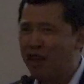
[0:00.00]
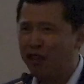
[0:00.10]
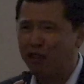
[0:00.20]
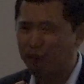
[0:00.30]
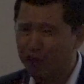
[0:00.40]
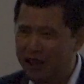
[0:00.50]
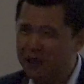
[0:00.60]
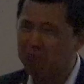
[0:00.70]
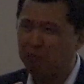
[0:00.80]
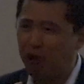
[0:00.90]

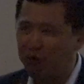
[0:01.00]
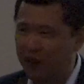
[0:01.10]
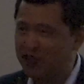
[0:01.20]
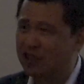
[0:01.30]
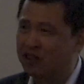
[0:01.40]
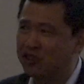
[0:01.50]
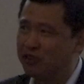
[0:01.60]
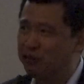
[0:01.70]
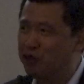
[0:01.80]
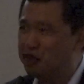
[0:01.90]
3 professors
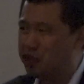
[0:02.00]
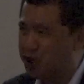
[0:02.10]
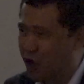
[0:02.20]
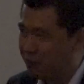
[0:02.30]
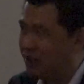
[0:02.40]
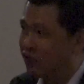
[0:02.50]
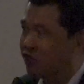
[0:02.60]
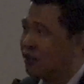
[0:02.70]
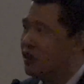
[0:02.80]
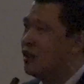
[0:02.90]
from
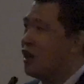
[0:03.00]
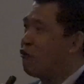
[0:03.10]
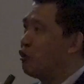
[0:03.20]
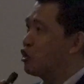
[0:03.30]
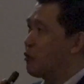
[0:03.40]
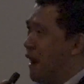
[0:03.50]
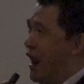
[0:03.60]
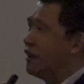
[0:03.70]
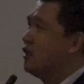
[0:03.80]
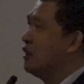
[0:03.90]

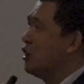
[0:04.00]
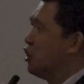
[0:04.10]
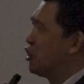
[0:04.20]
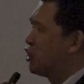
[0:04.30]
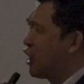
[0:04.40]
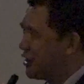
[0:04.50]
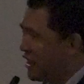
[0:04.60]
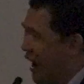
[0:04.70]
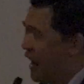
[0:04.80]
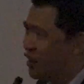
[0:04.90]
Japan, shake
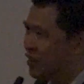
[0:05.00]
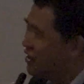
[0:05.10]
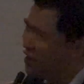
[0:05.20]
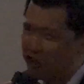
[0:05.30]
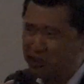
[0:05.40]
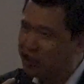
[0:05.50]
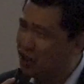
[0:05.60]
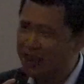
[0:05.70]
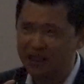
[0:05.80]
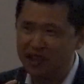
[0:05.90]
the hand. They didn't know each
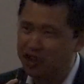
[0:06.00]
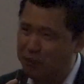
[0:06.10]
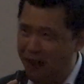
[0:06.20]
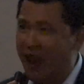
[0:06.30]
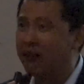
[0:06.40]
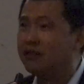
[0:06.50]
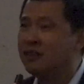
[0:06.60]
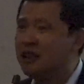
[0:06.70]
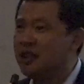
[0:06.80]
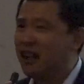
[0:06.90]
other in Japan,
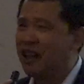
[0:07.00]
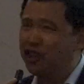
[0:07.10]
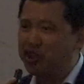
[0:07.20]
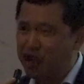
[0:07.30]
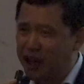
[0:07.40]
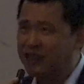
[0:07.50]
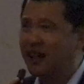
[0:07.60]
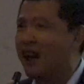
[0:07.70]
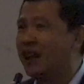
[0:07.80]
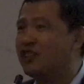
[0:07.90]
and shake the
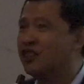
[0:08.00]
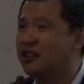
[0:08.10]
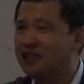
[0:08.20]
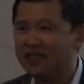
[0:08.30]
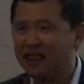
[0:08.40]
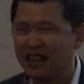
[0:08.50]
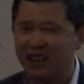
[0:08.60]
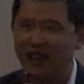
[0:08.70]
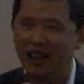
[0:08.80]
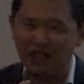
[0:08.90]
hand
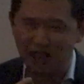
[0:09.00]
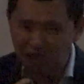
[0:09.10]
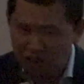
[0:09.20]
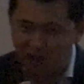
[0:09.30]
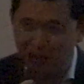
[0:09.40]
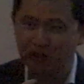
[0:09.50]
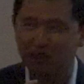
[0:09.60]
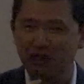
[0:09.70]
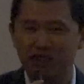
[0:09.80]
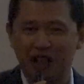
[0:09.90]
and introduce
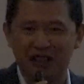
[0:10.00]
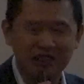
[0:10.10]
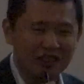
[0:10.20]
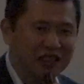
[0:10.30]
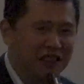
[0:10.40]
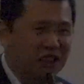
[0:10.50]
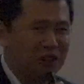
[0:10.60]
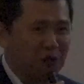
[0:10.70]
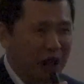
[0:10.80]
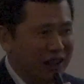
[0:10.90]
to each other
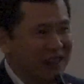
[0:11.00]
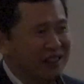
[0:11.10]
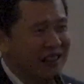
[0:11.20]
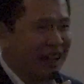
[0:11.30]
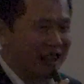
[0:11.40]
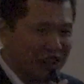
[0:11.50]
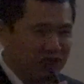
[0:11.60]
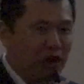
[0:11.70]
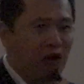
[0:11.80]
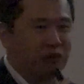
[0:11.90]
right at
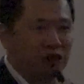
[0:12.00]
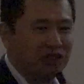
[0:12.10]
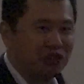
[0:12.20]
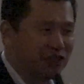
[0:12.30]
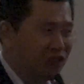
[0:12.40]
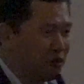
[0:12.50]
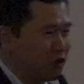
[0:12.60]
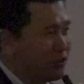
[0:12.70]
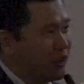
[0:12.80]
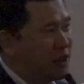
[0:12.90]
this conference. So I
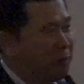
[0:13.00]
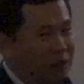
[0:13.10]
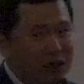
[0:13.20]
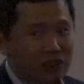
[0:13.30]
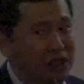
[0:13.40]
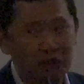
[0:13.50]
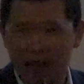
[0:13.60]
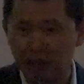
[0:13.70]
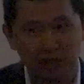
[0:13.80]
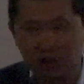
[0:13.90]
was very pleased. No
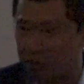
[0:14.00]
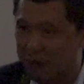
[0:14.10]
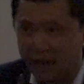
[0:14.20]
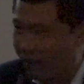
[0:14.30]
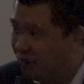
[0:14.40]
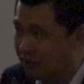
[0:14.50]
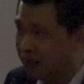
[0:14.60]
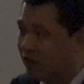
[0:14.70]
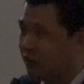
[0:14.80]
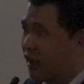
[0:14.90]
country dominated,
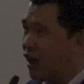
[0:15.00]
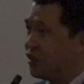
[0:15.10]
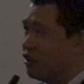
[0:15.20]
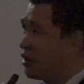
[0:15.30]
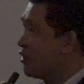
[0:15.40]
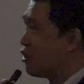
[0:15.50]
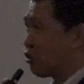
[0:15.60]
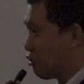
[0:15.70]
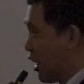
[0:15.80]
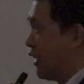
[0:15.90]
not even
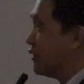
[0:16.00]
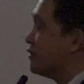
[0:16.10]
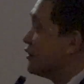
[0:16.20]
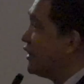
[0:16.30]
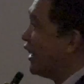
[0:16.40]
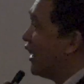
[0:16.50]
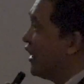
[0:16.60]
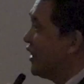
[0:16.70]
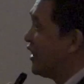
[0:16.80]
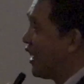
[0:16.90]
Australia. Yeah,
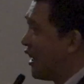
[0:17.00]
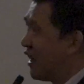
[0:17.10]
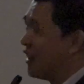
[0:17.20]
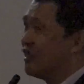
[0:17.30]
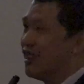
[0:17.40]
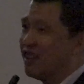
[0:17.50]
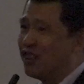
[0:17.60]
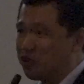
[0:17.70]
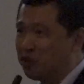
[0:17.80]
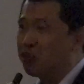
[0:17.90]
and
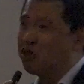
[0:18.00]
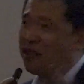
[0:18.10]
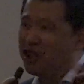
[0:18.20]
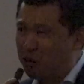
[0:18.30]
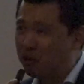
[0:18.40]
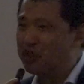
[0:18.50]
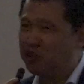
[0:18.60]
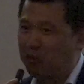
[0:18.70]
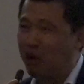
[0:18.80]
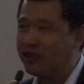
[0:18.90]
it's all equally
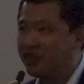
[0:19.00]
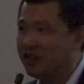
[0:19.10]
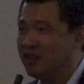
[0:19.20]
spread,